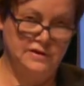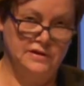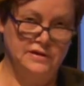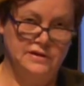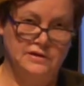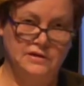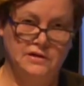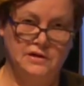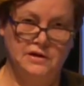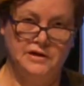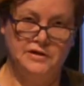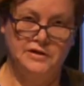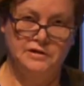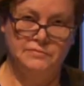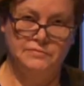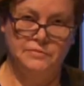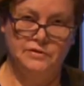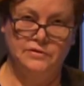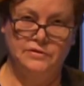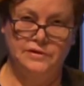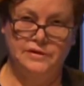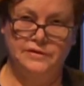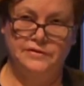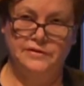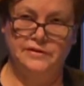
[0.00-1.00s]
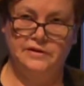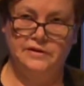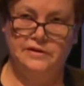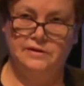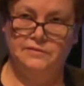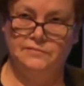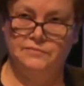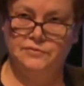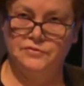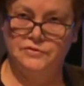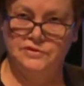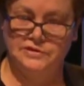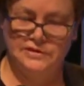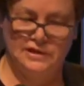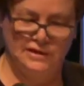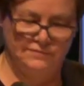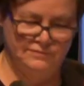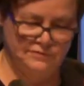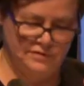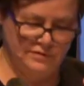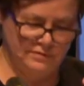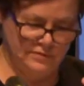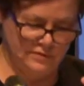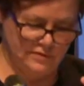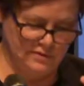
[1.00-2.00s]
inaudible and the
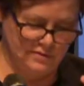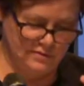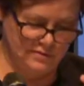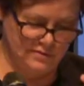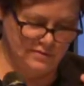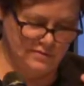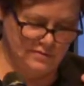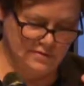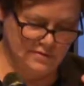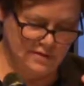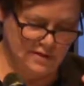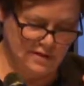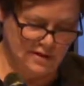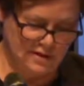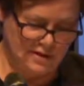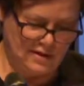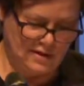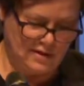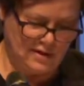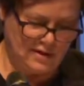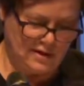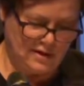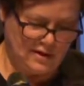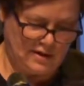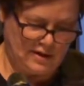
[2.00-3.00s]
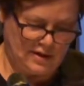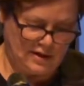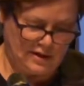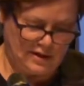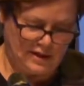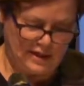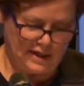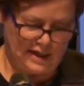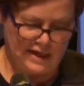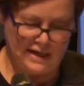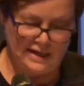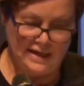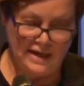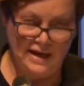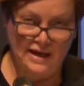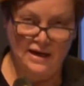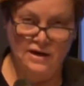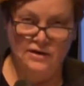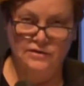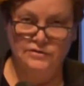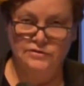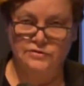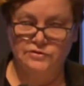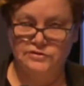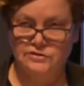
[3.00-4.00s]
imperceptible. And
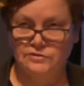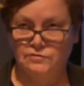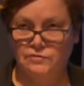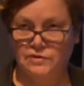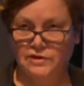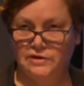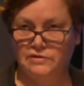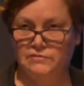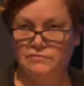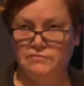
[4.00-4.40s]
how does one